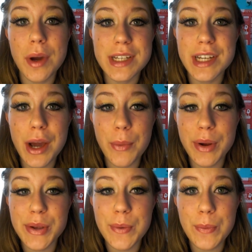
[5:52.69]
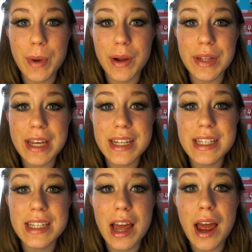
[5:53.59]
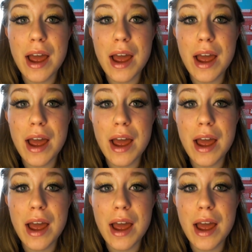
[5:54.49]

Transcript: idea where you would wear this,